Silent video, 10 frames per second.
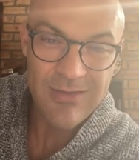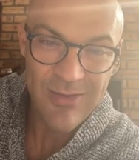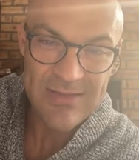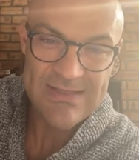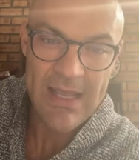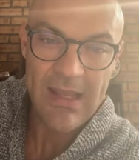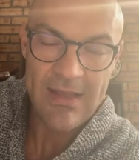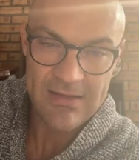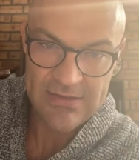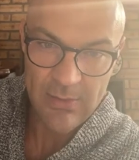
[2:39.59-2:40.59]
not
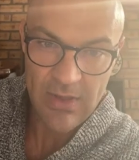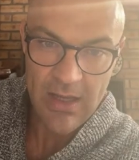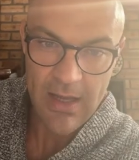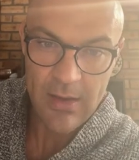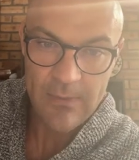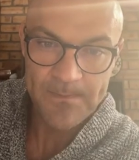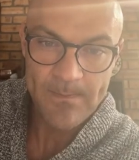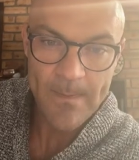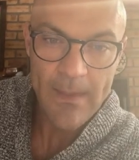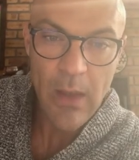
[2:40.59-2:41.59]
taking into account
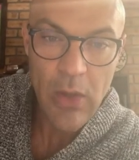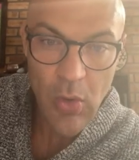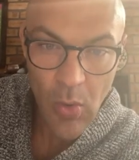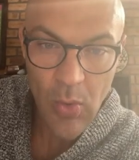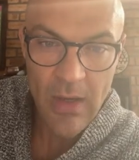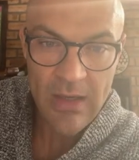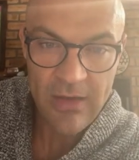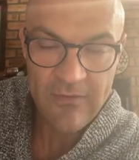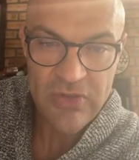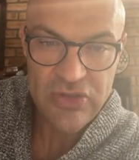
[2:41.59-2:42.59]
your
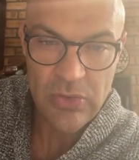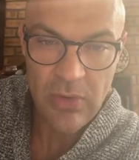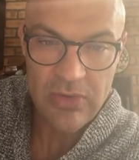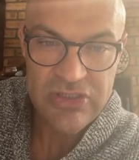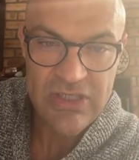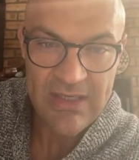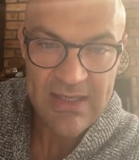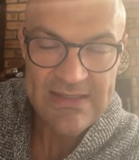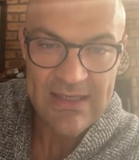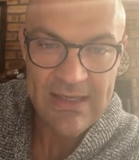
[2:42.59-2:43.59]
individual
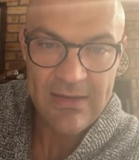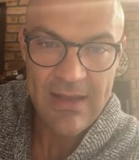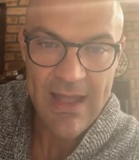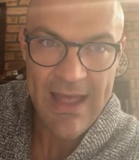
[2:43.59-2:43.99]
genetic